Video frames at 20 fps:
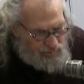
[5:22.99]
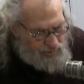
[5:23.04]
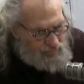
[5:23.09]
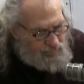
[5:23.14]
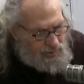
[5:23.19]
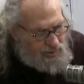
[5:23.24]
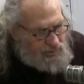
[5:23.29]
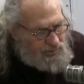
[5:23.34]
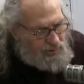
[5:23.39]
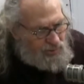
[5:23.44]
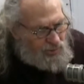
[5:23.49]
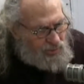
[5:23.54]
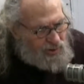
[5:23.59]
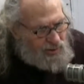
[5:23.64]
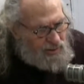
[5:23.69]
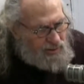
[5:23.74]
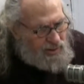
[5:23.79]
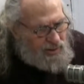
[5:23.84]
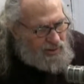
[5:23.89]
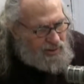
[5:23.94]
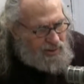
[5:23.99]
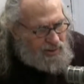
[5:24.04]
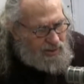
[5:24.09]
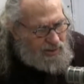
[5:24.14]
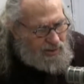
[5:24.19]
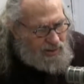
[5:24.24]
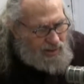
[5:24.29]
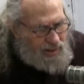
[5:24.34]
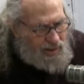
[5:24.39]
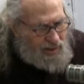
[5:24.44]
people and talking
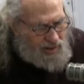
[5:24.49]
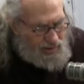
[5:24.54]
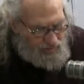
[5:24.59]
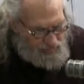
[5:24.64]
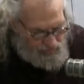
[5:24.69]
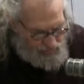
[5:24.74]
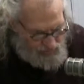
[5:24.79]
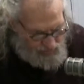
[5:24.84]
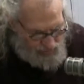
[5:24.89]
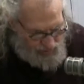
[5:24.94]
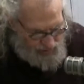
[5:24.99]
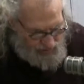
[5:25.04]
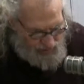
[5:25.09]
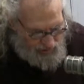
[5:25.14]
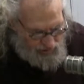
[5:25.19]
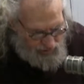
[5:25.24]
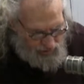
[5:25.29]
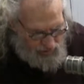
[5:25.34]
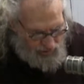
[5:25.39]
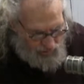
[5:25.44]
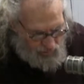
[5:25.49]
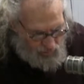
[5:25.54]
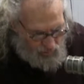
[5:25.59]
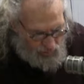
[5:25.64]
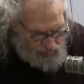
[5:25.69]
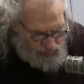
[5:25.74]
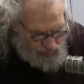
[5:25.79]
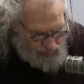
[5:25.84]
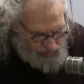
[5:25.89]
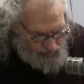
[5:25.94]
uh, find out
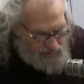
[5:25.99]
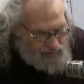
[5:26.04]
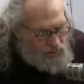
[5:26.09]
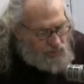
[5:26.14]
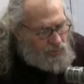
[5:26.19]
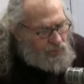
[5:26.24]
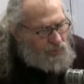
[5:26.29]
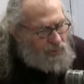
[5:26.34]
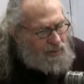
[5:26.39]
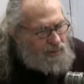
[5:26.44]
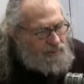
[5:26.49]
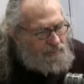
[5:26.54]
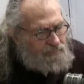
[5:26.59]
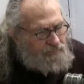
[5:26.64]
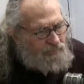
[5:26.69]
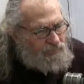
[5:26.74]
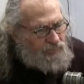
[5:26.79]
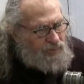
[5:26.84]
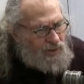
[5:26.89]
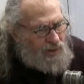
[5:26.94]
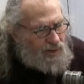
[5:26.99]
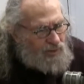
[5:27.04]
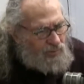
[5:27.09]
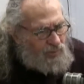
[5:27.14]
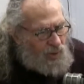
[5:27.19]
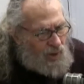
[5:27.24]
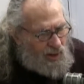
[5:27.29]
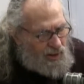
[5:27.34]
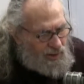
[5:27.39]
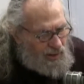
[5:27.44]
what they do and
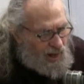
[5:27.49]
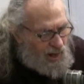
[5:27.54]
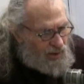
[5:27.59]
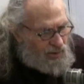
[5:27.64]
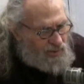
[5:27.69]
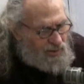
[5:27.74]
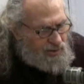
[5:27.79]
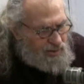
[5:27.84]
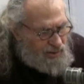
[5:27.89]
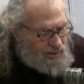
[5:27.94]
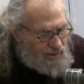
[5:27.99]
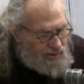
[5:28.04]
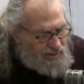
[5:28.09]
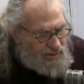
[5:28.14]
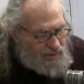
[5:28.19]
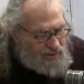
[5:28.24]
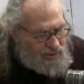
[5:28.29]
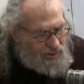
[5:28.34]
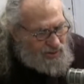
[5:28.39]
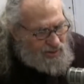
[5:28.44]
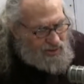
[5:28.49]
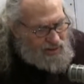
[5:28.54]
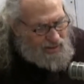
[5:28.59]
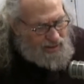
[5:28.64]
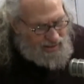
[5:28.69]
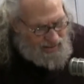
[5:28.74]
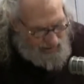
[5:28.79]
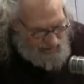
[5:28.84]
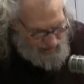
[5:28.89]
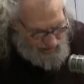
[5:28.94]
why and how. And uh,
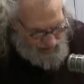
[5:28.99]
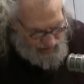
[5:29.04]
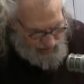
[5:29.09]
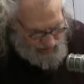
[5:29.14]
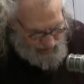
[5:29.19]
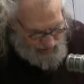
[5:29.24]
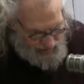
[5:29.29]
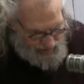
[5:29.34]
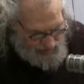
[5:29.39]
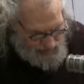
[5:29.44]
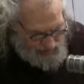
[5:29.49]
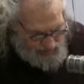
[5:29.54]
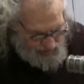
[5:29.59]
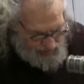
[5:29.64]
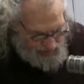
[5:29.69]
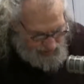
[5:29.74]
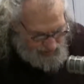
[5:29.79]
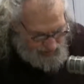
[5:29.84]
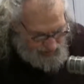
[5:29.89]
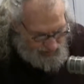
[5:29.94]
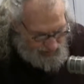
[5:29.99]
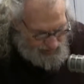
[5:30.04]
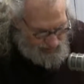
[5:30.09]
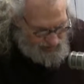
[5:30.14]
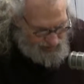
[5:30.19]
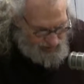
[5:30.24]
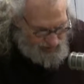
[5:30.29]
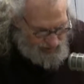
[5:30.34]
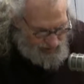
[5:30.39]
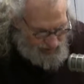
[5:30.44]
that, that, that
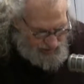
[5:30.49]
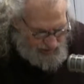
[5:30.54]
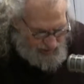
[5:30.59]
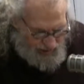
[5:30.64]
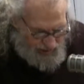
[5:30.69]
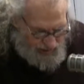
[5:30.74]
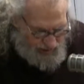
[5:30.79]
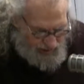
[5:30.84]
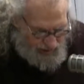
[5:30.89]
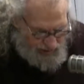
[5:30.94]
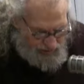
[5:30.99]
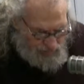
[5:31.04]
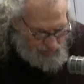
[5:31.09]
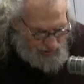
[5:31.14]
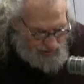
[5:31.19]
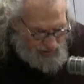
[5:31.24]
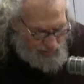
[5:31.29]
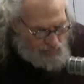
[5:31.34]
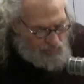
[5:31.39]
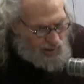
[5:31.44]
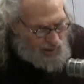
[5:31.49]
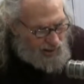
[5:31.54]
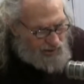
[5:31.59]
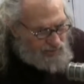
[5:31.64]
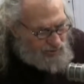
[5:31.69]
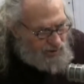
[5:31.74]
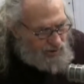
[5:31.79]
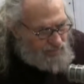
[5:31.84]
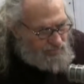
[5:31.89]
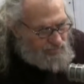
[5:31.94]
has been a part
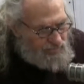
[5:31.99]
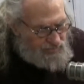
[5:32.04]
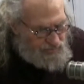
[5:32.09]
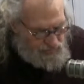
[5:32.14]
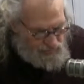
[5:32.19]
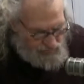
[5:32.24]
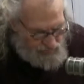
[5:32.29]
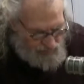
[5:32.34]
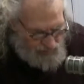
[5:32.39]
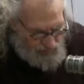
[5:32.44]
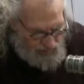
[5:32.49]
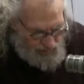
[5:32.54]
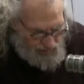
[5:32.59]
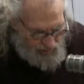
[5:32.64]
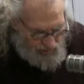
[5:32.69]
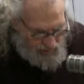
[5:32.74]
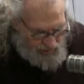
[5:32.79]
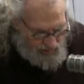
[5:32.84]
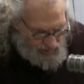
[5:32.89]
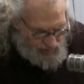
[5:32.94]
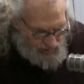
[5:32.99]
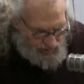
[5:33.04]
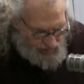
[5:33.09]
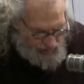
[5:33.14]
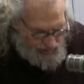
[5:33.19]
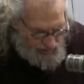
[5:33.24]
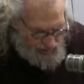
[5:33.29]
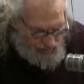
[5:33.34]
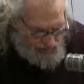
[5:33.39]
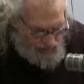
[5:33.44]
of
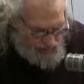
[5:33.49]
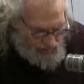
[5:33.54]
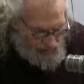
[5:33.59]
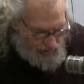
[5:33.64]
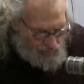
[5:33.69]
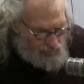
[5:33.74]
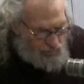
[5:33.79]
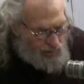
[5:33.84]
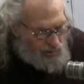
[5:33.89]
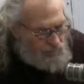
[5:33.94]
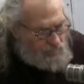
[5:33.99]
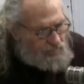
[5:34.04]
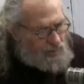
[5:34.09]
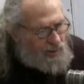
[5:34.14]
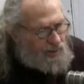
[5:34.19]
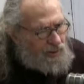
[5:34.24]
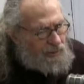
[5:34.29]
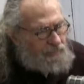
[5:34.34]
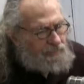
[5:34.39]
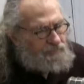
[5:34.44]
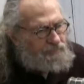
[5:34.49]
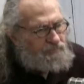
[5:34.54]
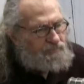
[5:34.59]
the uh, Little Pocket Prairie.